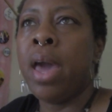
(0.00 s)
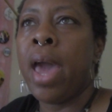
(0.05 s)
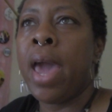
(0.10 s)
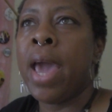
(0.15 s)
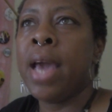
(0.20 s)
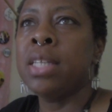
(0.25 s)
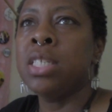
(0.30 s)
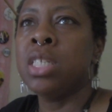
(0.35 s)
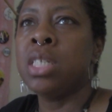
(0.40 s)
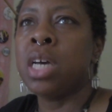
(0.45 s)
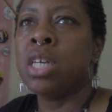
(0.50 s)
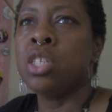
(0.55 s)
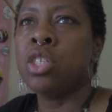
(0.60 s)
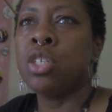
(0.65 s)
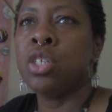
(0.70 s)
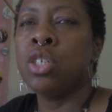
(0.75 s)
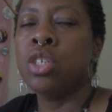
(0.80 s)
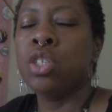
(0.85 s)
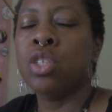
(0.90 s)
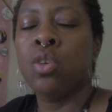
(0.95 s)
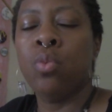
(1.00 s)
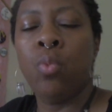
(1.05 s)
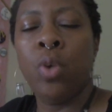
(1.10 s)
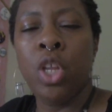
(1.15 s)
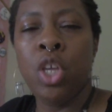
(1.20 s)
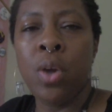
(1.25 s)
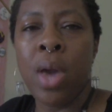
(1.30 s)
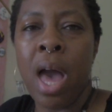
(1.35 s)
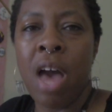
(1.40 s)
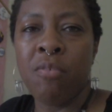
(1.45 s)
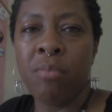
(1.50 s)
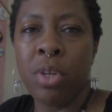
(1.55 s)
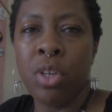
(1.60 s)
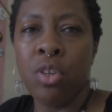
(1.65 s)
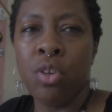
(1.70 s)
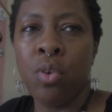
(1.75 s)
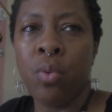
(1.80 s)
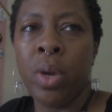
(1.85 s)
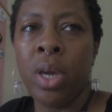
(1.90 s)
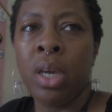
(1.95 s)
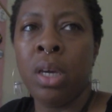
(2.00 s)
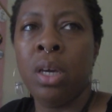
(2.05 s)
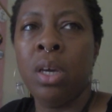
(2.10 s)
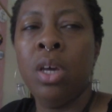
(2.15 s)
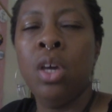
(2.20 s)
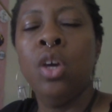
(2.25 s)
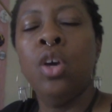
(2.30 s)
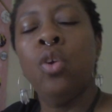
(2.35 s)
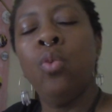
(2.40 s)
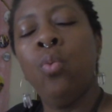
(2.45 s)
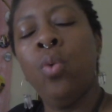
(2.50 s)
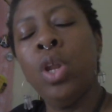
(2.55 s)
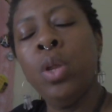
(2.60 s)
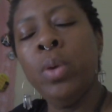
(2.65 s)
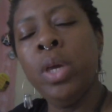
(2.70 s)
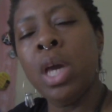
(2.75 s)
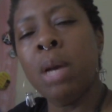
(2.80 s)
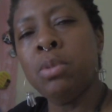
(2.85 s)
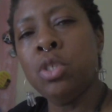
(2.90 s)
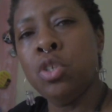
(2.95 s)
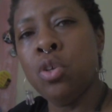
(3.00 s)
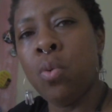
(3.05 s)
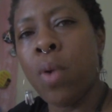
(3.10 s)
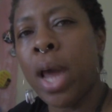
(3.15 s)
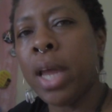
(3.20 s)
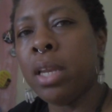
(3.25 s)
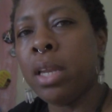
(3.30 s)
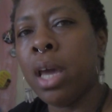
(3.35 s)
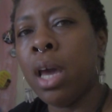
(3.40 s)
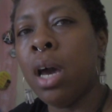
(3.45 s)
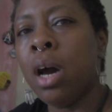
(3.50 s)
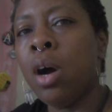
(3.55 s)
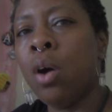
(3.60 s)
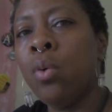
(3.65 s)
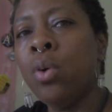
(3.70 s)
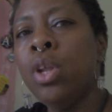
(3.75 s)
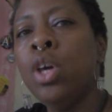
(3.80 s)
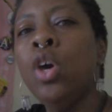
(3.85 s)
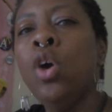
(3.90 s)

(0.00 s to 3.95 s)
Ancestors, what do you have me doing? What are we up to right now?